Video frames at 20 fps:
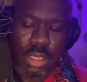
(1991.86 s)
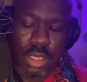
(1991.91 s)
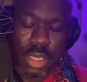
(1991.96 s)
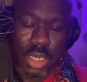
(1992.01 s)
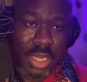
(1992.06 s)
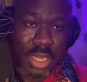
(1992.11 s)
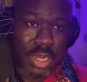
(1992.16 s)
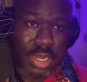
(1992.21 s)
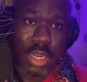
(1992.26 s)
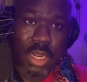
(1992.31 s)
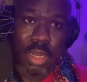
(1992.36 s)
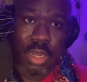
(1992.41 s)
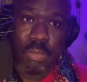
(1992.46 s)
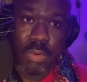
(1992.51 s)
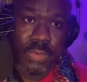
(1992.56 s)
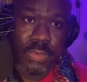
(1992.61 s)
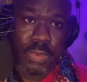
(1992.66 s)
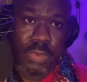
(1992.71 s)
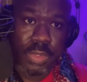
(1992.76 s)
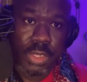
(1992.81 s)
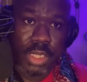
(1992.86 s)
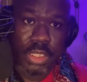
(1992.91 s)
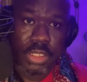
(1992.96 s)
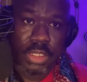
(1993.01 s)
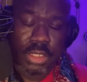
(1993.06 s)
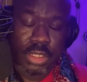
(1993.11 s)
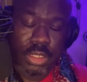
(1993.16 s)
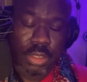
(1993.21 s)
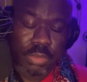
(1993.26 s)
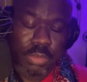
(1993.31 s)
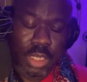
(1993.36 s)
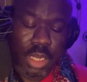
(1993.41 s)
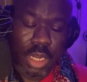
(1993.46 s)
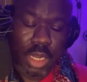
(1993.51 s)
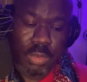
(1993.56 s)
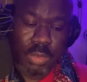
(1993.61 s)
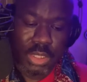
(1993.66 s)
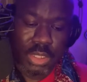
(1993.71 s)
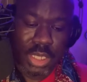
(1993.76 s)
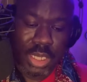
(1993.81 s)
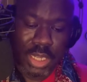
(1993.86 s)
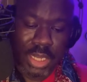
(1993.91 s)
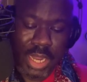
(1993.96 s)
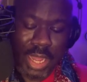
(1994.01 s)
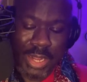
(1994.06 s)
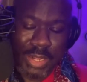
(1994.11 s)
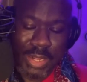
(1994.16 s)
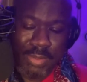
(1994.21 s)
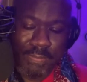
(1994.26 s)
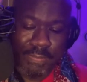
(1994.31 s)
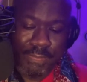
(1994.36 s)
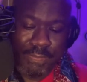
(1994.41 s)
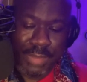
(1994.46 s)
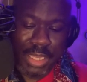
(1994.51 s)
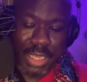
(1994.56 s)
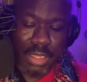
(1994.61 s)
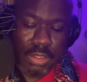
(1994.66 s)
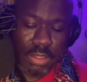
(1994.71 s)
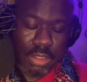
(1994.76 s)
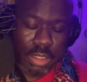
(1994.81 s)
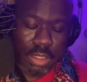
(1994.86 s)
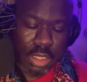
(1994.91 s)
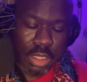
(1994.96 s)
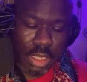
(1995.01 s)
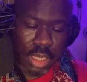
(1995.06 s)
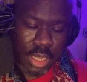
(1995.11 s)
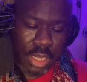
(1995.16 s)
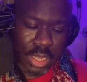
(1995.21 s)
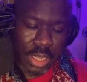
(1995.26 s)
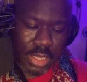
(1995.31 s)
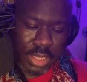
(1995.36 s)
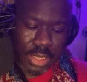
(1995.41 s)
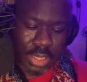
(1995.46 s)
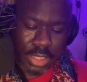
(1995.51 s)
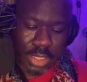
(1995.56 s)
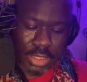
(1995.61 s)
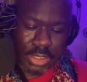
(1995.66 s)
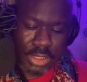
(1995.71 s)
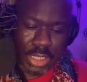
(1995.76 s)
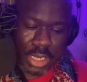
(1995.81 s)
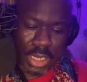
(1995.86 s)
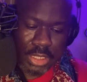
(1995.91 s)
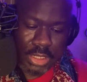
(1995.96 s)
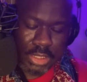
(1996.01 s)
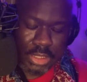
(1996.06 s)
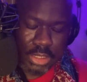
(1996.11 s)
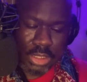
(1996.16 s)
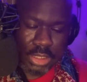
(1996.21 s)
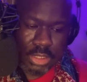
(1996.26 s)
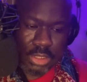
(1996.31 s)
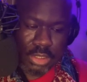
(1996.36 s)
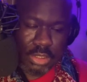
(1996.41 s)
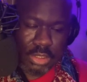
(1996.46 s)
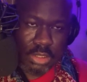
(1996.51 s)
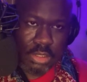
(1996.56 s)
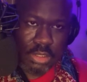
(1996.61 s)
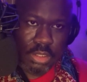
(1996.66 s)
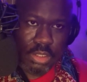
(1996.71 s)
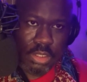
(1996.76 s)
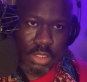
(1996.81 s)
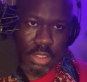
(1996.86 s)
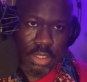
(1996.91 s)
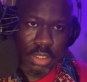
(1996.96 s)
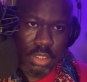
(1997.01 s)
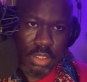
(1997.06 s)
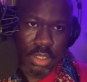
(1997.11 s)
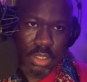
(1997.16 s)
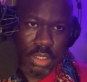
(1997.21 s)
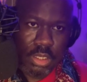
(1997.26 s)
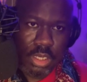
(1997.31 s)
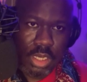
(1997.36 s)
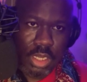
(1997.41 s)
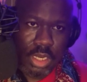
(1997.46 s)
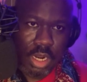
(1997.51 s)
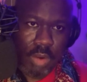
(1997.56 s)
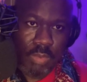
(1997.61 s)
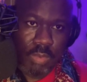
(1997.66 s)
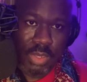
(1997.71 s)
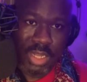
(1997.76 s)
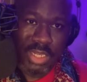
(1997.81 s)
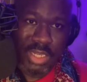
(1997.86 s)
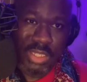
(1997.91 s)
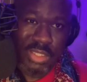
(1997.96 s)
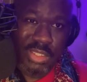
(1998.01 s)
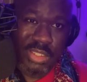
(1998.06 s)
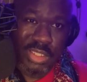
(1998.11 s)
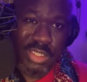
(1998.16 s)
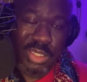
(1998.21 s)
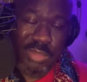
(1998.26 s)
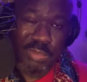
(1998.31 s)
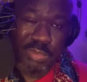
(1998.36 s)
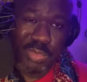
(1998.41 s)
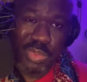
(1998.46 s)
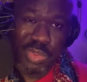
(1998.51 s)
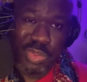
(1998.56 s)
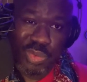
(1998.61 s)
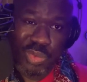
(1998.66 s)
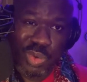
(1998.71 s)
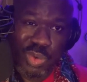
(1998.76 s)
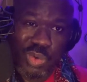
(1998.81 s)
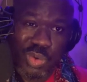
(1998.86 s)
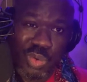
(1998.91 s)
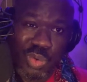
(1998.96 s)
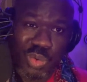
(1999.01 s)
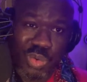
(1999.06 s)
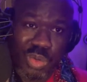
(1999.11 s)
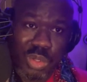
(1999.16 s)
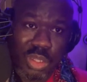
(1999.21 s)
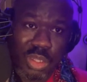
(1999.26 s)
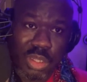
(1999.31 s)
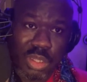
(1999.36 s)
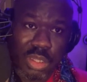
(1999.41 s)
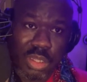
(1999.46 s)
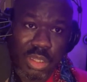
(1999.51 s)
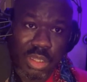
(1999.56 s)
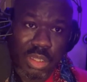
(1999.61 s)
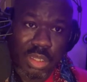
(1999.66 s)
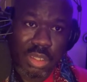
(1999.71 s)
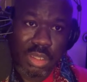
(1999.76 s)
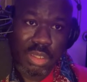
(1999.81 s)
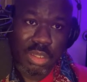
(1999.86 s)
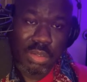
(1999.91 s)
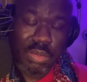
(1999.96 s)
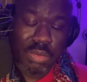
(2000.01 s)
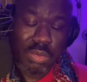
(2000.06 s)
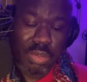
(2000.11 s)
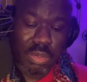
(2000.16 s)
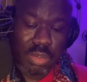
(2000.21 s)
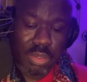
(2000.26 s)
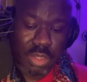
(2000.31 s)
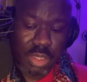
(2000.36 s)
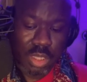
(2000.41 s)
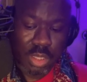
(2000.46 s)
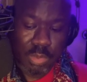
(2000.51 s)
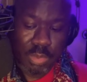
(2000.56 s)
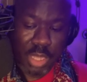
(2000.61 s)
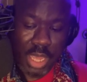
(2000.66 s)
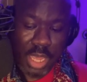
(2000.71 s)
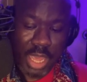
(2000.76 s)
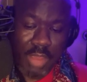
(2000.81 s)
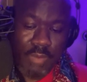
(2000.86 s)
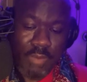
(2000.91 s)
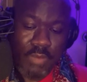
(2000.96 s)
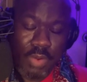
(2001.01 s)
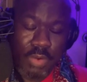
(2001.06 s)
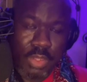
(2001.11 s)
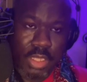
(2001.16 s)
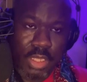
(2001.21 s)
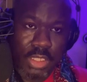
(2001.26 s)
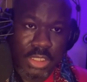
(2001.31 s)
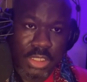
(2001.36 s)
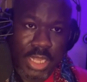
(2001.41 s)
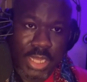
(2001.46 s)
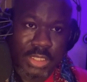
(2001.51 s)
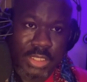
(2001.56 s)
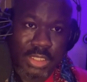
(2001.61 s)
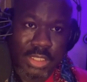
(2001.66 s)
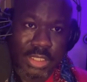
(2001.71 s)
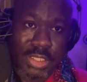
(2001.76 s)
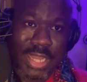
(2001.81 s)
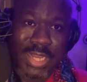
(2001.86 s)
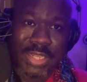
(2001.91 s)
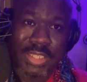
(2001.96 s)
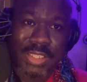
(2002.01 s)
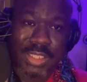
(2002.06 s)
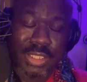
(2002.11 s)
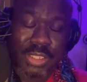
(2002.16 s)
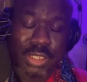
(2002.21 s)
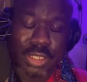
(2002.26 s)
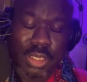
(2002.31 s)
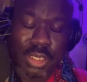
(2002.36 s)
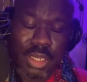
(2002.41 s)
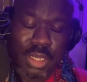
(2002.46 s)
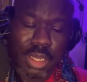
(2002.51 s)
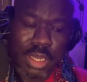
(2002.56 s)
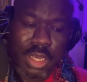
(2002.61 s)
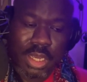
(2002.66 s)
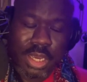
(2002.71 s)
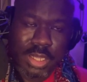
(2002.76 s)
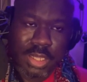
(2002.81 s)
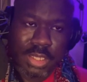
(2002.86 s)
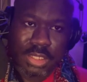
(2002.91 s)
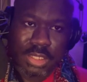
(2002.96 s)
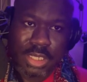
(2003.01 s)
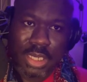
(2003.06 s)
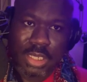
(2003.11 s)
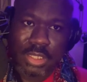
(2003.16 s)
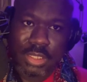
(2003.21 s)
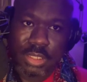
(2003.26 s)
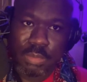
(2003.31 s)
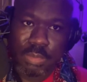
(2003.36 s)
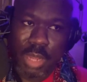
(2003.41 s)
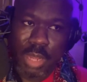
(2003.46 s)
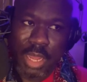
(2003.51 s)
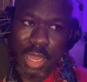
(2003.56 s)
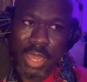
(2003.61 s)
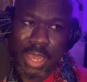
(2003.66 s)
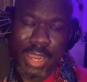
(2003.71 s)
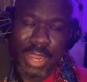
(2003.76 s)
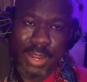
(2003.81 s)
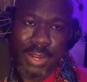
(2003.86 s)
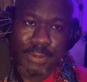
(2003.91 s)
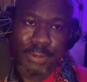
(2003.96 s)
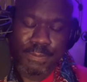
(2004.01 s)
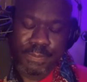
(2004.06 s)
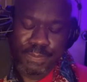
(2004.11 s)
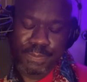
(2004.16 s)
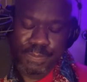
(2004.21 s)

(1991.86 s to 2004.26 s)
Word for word: in a number of the relationships that I was in, I could feel the changes in our relationship through the behavior and the texture and the changes in my hair.